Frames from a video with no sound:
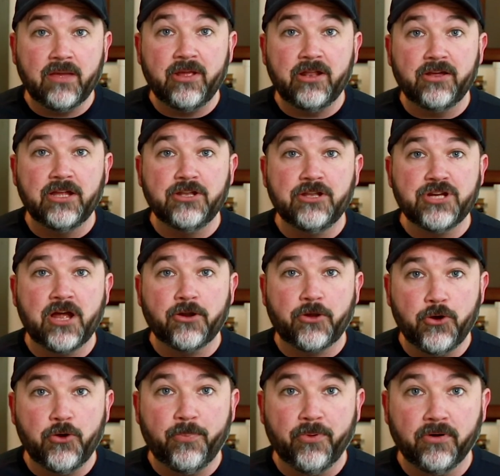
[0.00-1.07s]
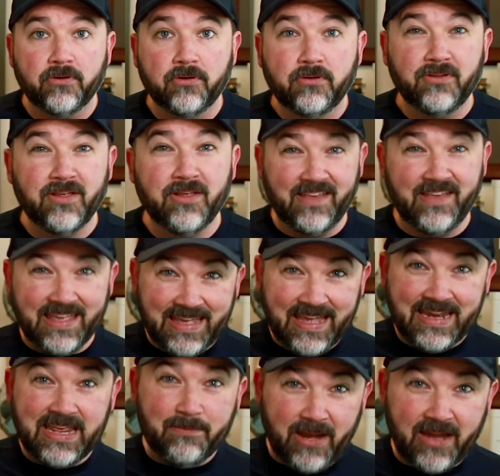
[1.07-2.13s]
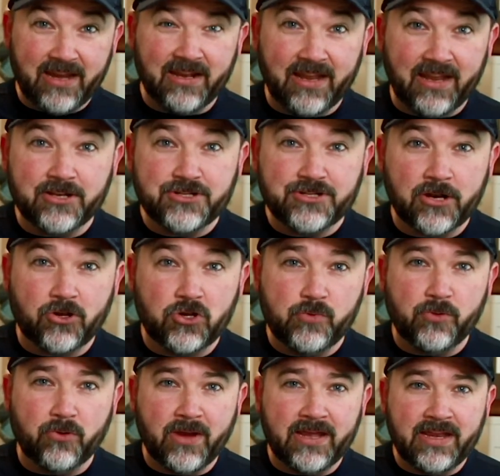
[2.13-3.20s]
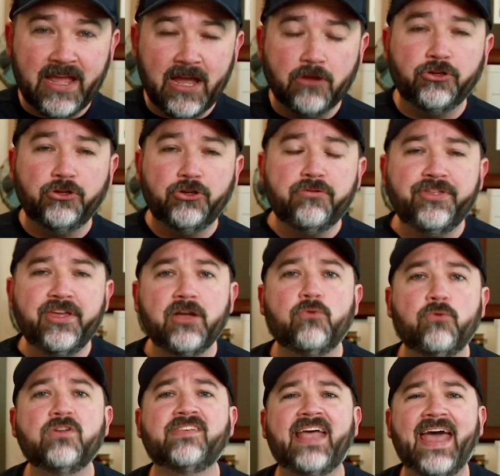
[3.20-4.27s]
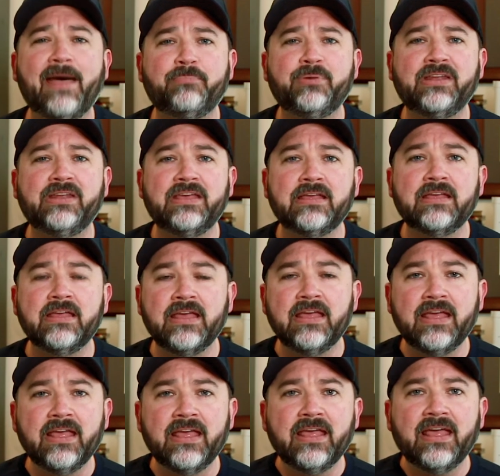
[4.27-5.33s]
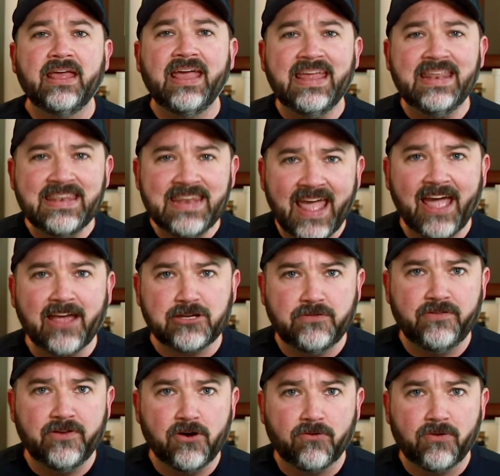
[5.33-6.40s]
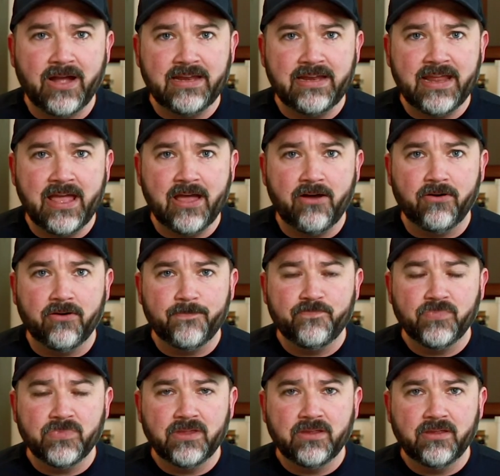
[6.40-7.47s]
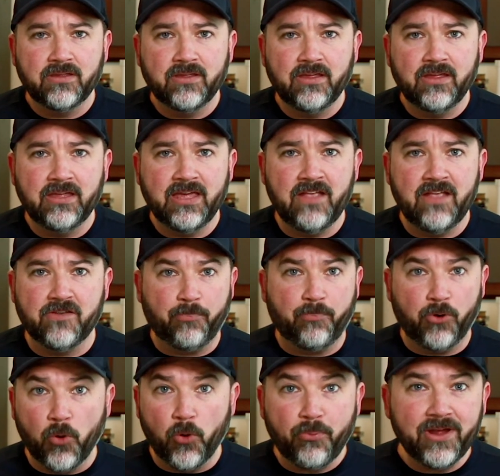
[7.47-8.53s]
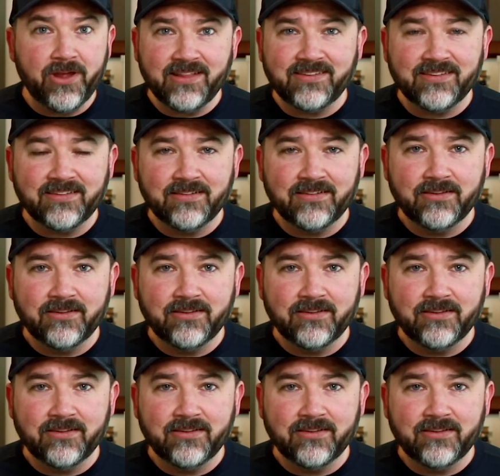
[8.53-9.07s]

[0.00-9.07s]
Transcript: I mean, look at John Cooper. Does anybody like John Cooper right now? Do you think what's happening in Nashville right now is appropriate?